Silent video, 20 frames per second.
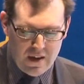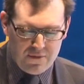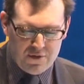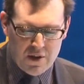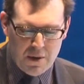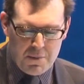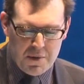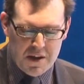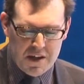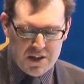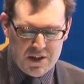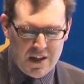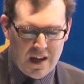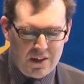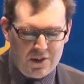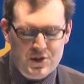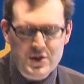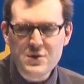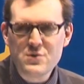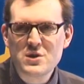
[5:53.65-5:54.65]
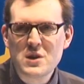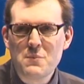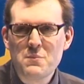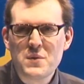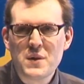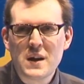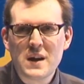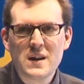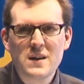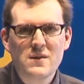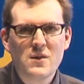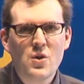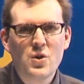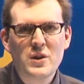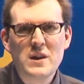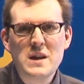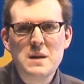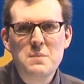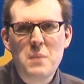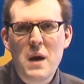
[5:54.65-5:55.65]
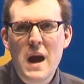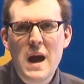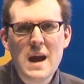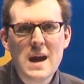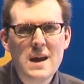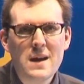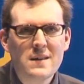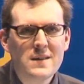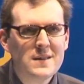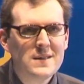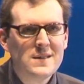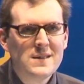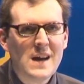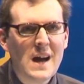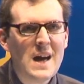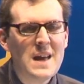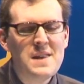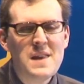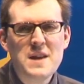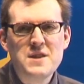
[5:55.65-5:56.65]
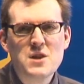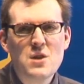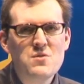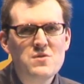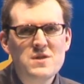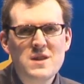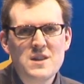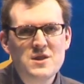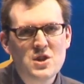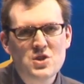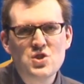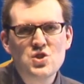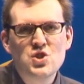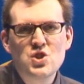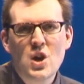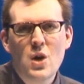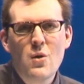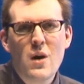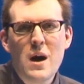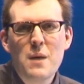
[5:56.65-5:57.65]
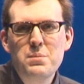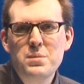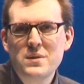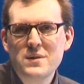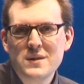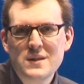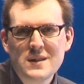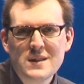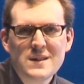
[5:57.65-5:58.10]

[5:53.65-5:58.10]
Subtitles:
If somebody sells you something on eBay and it doesn't show up,